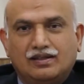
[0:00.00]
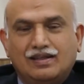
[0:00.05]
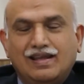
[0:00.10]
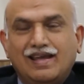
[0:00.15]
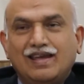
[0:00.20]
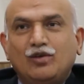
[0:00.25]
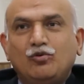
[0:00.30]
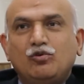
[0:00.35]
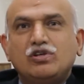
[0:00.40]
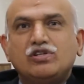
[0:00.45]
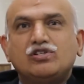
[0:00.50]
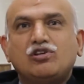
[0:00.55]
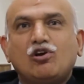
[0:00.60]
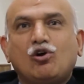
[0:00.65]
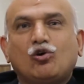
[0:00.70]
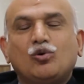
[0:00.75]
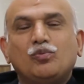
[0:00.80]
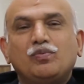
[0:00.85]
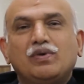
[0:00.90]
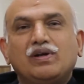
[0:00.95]
Language
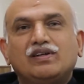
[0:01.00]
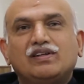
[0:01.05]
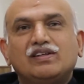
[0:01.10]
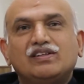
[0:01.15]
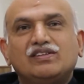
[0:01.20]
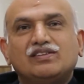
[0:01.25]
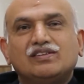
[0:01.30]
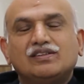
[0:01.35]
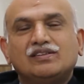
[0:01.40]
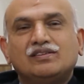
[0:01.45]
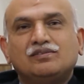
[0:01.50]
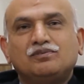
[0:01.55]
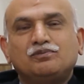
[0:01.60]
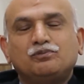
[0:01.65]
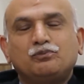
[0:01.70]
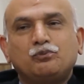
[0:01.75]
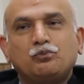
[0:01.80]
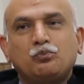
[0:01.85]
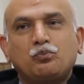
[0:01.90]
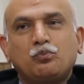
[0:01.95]

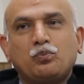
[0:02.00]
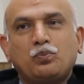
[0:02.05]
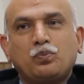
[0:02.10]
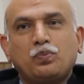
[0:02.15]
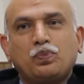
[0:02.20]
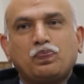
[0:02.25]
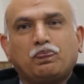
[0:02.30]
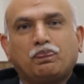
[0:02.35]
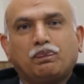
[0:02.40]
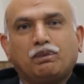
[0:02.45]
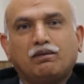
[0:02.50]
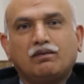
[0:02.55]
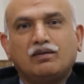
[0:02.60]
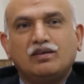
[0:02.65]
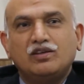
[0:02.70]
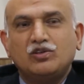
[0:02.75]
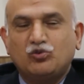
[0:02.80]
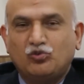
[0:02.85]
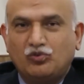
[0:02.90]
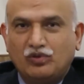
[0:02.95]
documentation
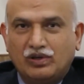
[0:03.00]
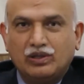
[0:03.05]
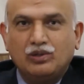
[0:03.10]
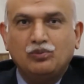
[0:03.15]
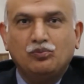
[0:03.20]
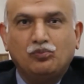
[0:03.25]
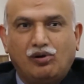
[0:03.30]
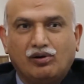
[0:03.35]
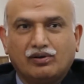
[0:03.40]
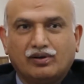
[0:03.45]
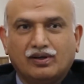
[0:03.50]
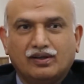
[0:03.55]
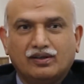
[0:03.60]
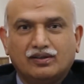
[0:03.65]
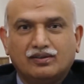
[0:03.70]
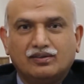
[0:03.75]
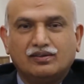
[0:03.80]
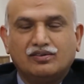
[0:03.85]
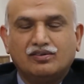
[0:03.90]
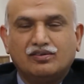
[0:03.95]
is very
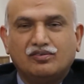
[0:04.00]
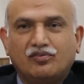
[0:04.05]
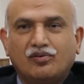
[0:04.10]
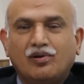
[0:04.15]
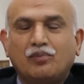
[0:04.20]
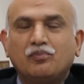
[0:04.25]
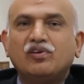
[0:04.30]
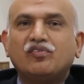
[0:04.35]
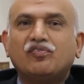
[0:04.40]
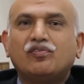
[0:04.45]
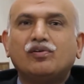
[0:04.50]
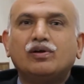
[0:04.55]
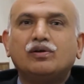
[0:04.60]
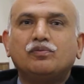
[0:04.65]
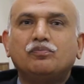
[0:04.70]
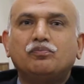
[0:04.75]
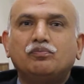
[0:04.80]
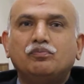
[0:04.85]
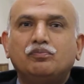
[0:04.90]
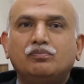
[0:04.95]
important from
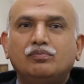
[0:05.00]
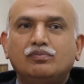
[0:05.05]
different